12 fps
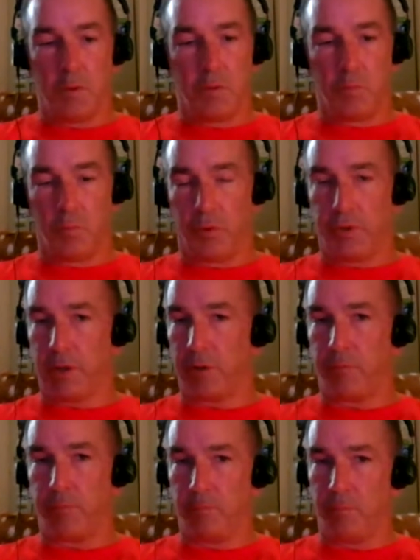
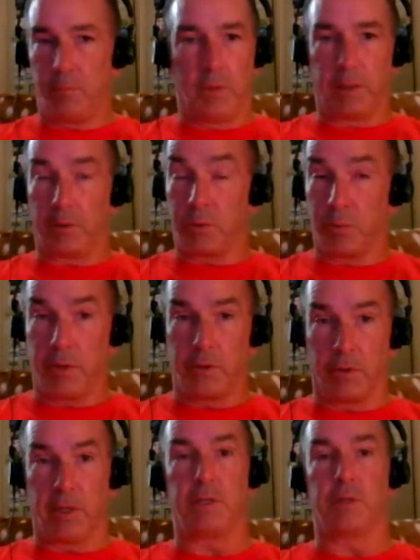within like 20
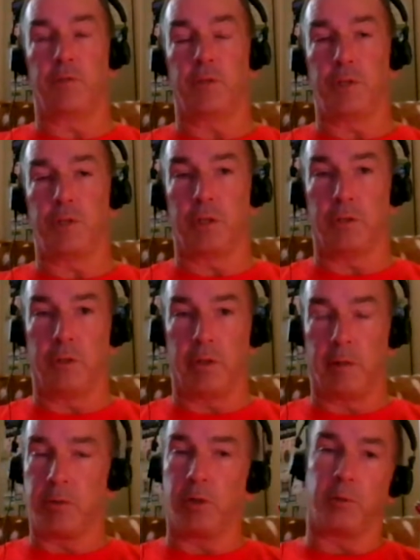grains of each other.
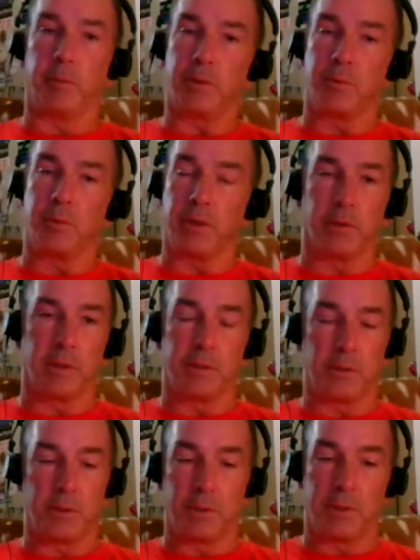And I'm talking about 20
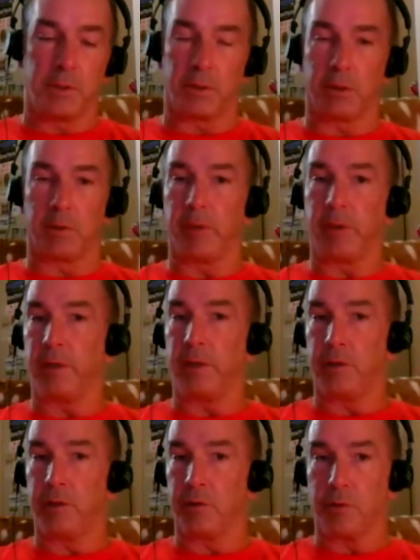grains. So this isn't going to make any
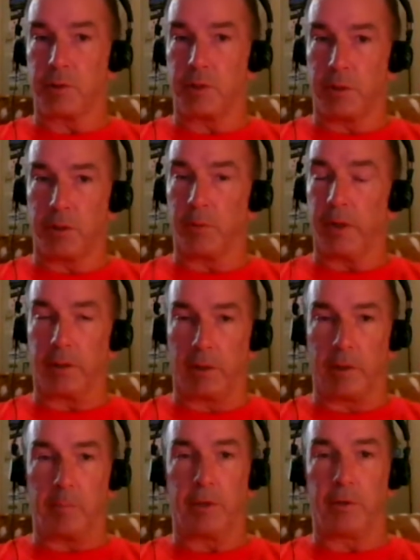difference. And they're around
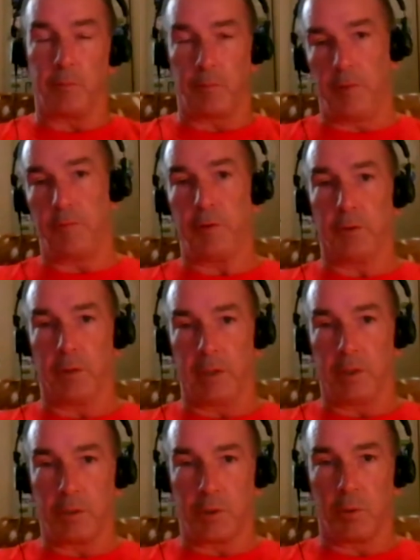1,150
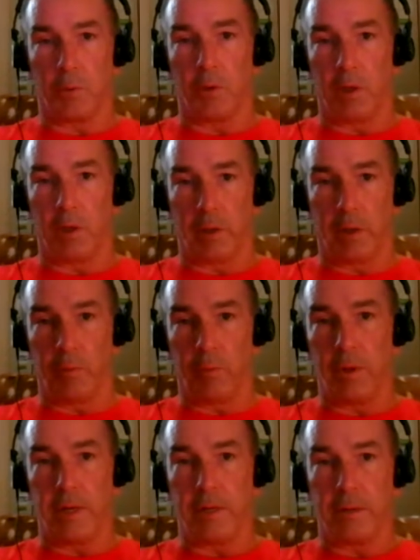grains total all in
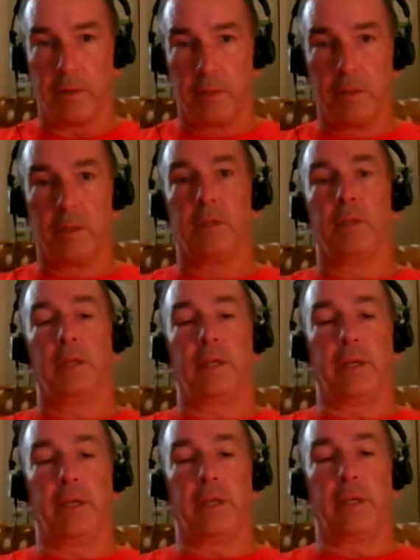weight.
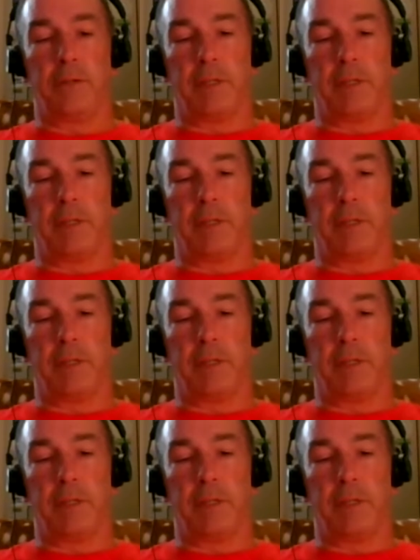And